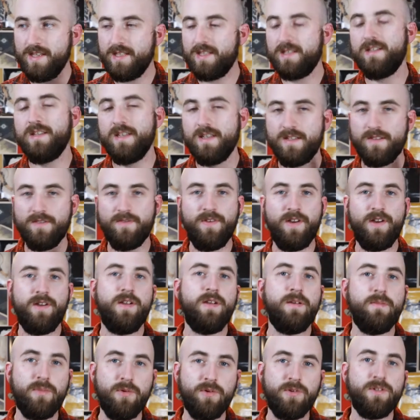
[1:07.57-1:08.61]
This is a
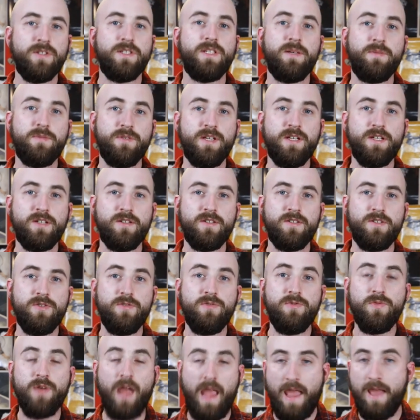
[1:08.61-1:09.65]
very important subject
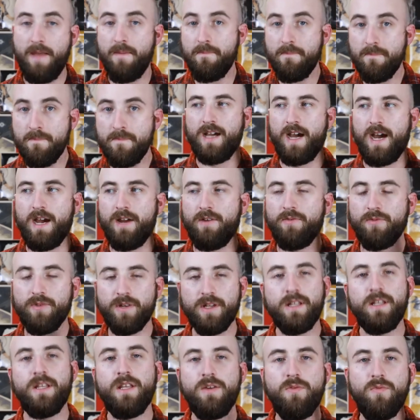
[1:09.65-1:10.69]
to him. I
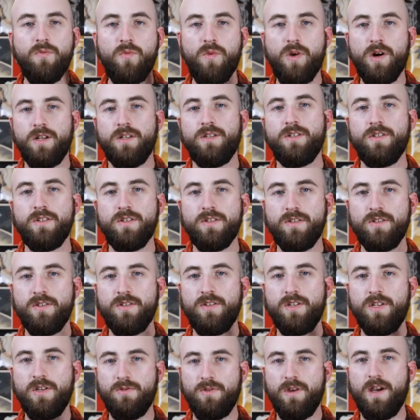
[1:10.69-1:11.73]
really want
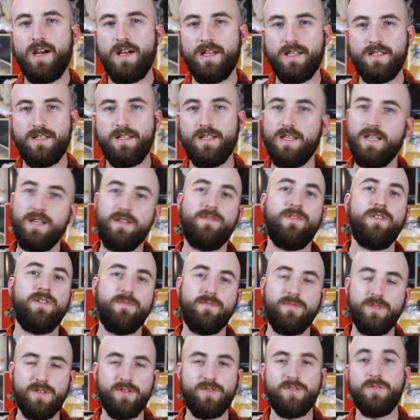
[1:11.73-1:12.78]
you guys to give
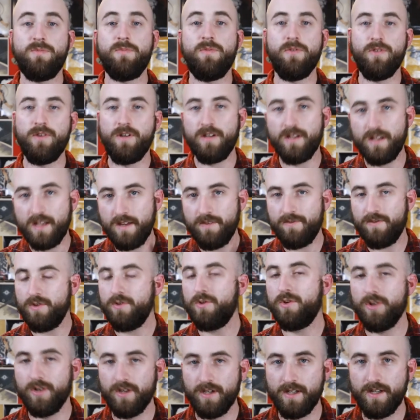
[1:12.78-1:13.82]
him your support if you
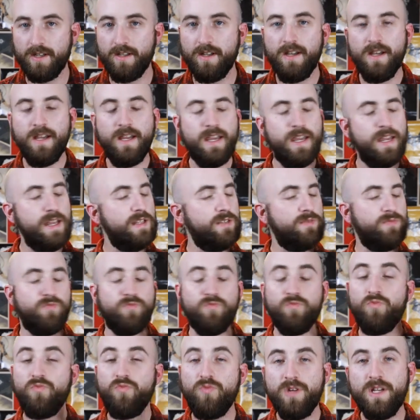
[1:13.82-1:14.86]
could. It's
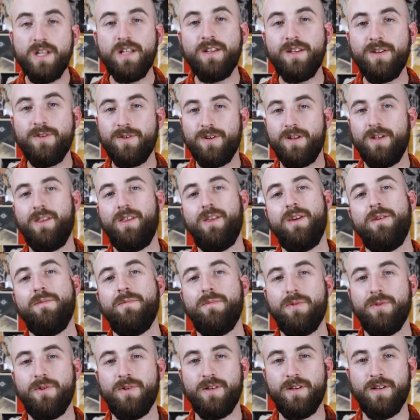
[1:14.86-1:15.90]
really, really
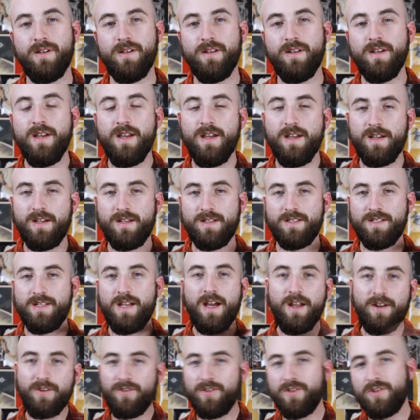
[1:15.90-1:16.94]
important because
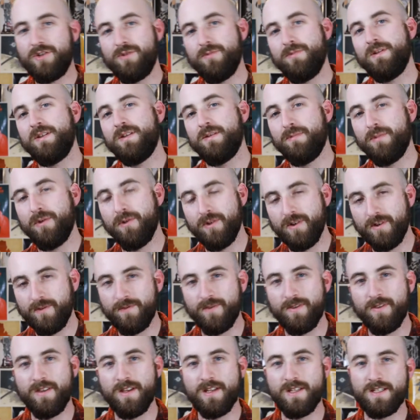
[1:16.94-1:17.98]
not only should we support him
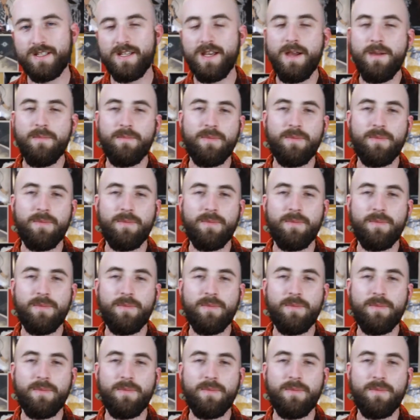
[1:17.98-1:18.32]
for this,